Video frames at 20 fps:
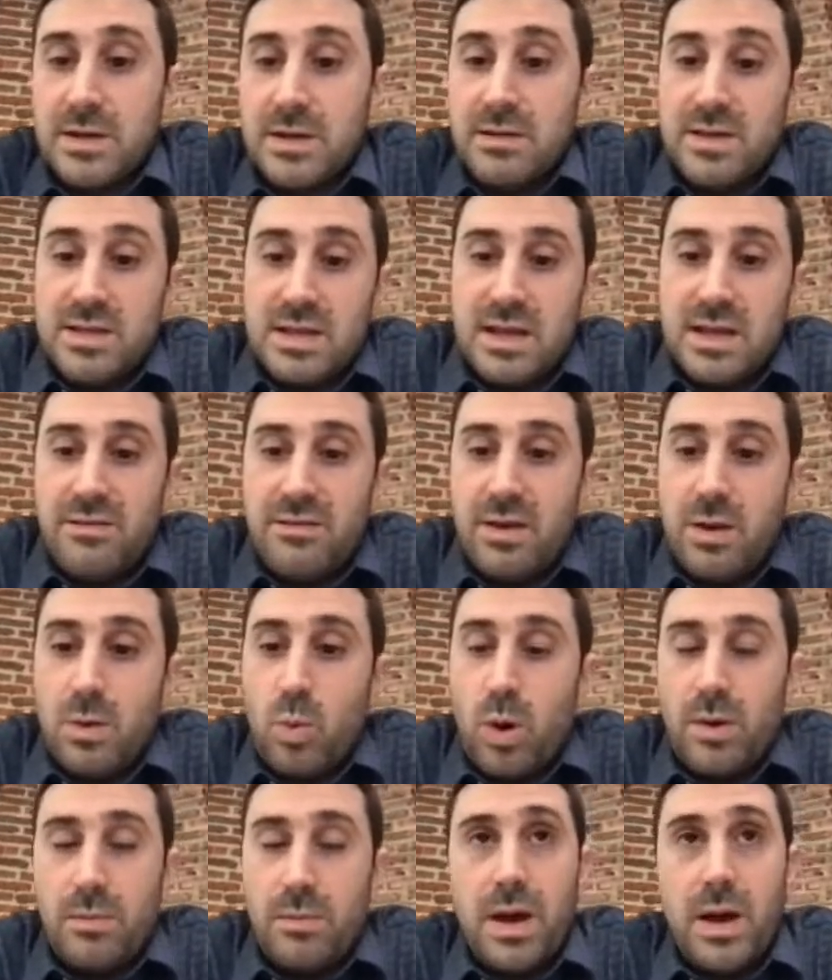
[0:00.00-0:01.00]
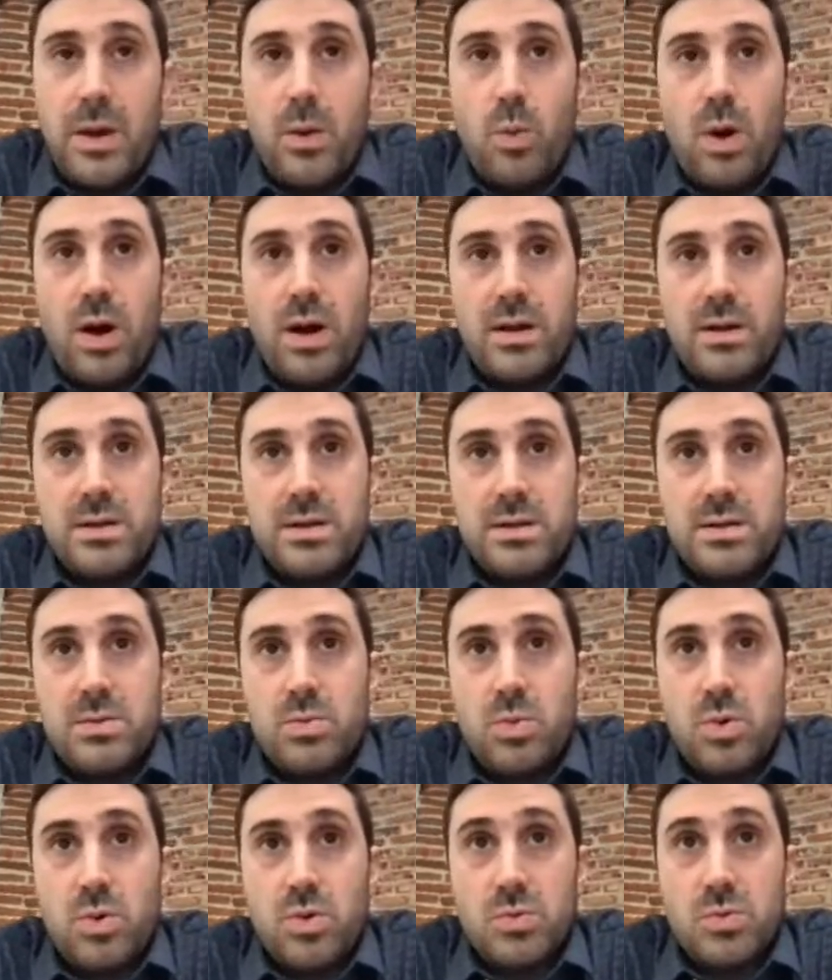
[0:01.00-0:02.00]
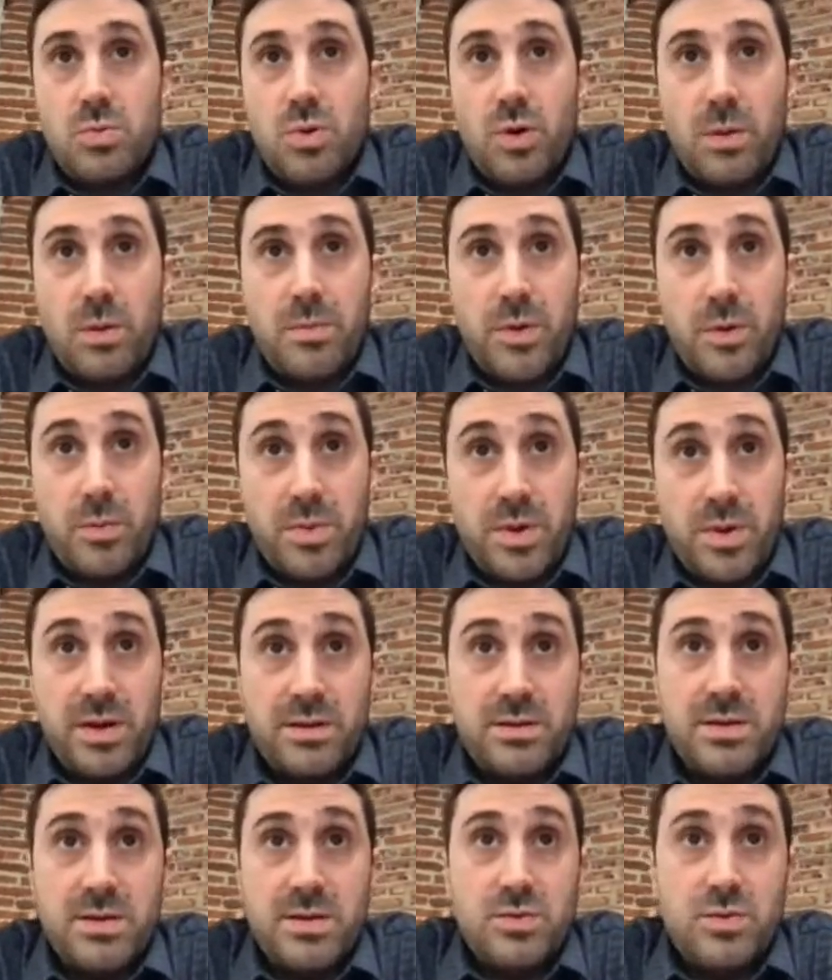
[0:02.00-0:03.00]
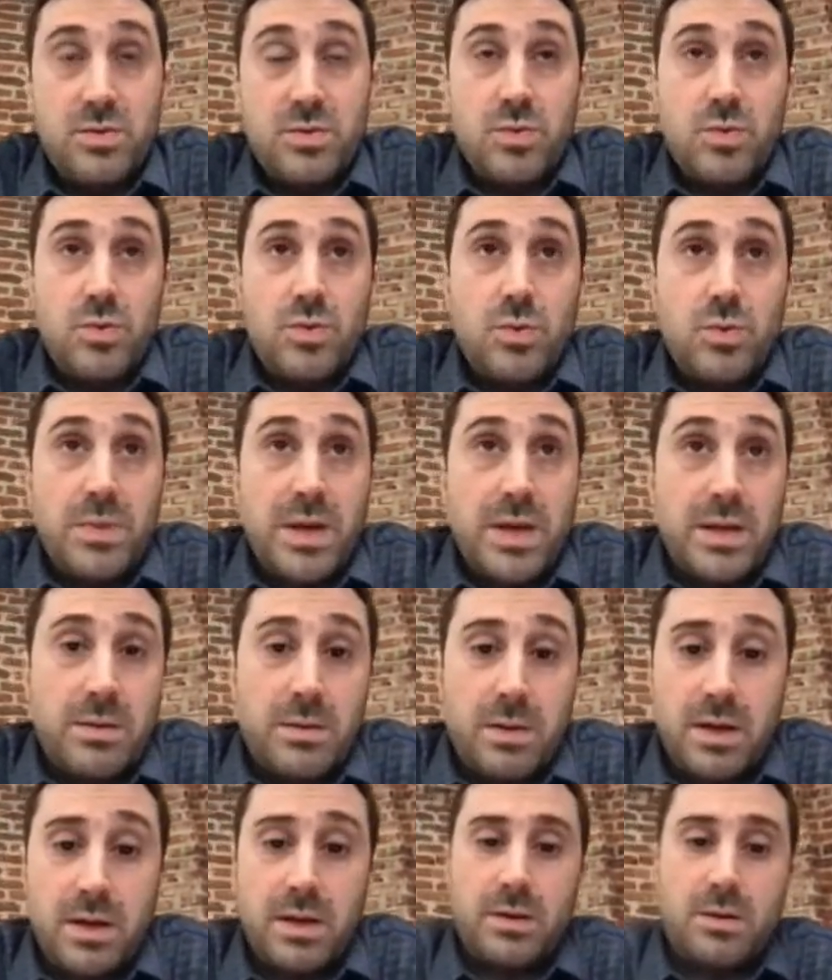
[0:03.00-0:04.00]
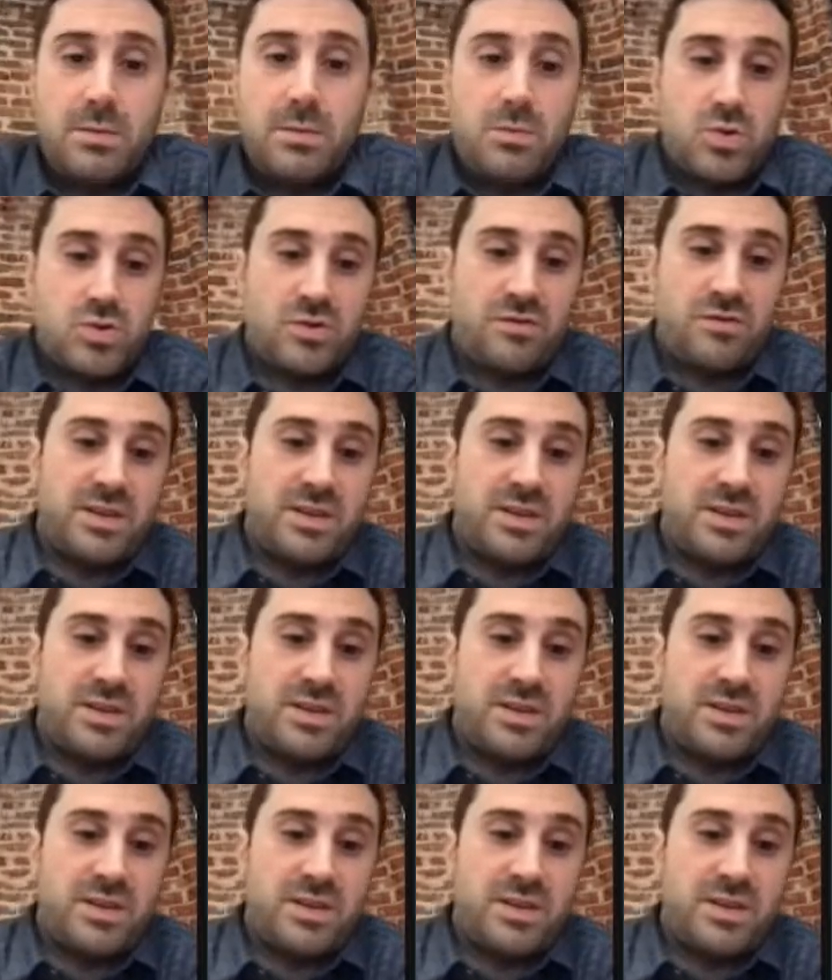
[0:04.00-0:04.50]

this level 1 by 1 it was more appropriate to meet most of